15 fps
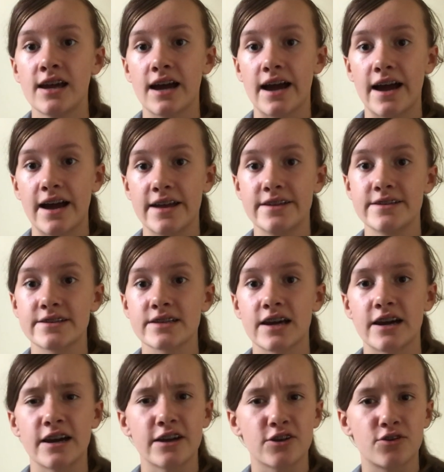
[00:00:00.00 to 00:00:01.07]
and
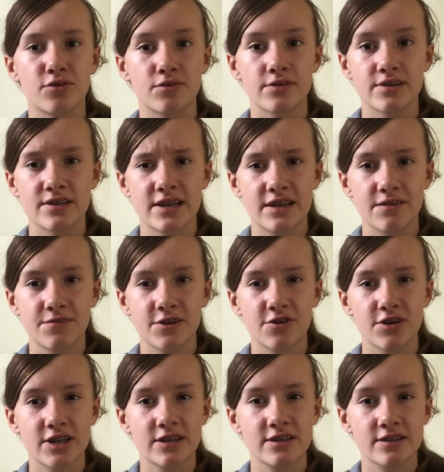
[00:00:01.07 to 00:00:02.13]
a navy
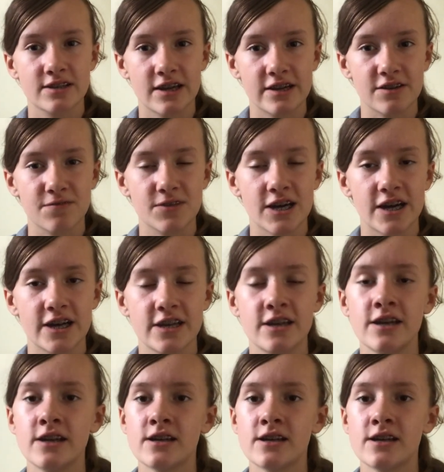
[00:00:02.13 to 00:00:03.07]
green kind of tie,